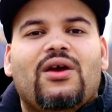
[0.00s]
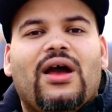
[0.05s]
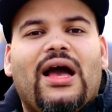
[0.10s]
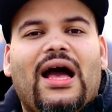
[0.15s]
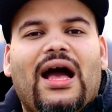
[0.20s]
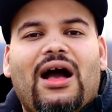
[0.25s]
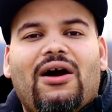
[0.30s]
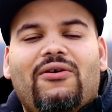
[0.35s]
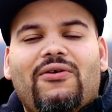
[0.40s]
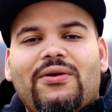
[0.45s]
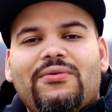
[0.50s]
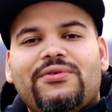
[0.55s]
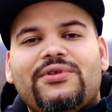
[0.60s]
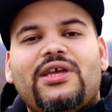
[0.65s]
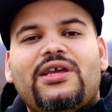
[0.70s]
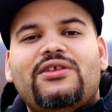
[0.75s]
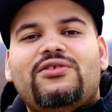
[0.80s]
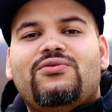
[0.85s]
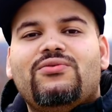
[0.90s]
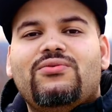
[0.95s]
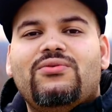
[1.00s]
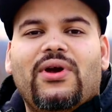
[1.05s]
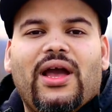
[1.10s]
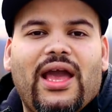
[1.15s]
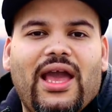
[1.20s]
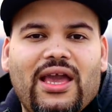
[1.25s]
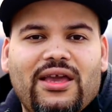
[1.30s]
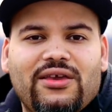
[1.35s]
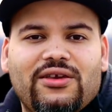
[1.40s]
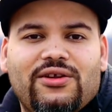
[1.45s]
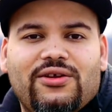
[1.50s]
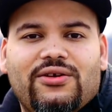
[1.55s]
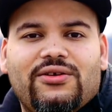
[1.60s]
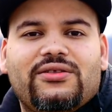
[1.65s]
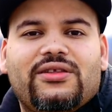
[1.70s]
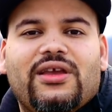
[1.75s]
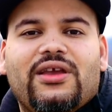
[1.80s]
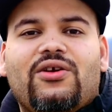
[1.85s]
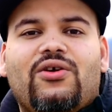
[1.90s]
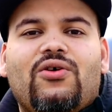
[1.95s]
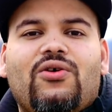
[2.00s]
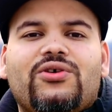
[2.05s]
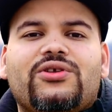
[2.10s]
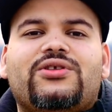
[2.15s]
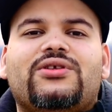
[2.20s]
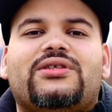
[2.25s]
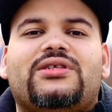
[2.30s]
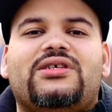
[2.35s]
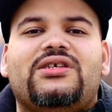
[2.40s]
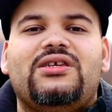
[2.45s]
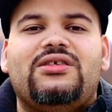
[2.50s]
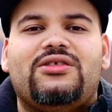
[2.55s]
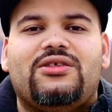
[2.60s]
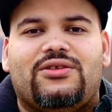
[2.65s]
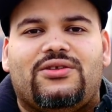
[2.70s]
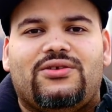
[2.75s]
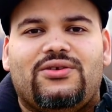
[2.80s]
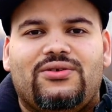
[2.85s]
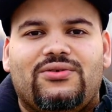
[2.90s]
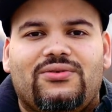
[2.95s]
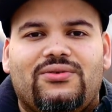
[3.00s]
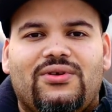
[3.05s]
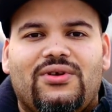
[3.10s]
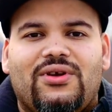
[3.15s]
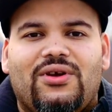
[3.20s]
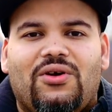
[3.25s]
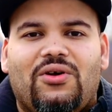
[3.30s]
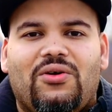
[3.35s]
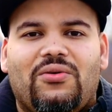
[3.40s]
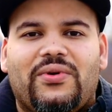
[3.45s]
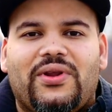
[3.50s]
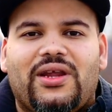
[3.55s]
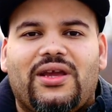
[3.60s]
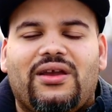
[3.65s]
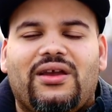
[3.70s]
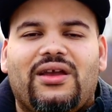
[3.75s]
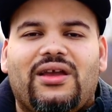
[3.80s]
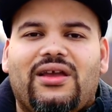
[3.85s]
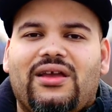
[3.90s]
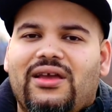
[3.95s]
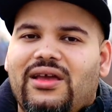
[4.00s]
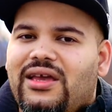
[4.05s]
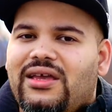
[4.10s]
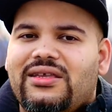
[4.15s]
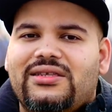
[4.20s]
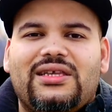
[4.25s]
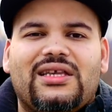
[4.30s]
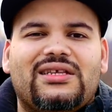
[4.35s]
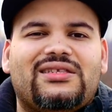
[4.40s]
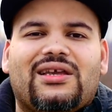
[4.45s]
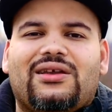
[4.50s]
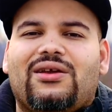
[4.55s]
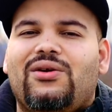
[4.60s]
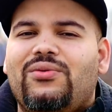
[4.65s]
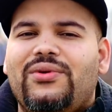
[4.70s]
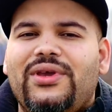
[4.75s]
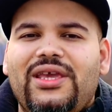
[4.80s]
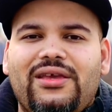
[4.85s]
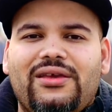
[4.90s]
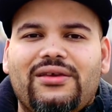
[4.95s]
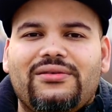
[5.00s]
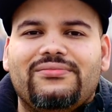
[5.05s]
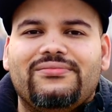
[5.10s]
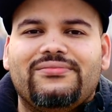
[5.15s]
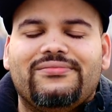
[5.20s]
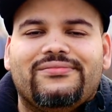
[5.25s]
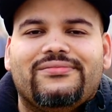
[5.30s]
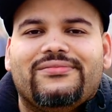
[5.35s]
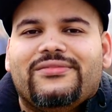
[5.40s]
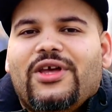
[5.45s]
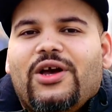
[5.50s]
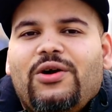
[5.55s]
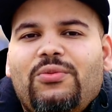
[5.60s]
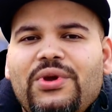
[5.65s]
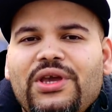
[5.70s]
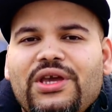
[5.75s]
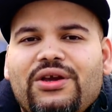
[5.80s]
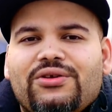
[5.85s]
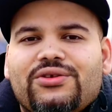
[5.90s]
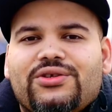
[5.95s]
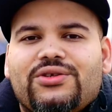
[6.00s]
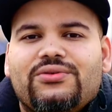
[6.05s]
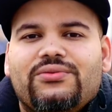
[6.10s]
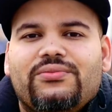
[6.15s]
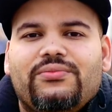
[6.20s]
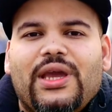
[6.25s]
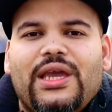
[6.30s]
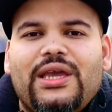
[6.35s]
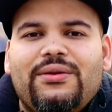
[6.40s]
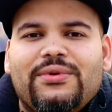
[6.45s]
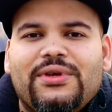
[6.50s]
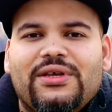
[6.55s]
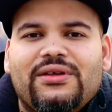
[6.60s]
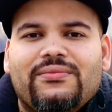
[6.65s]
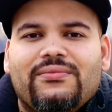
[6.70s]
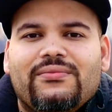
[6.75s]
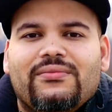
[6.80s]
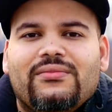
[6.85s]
However, they do Angular, they're going to teach it to you over there. And it takes like a week, a week or two, maybe.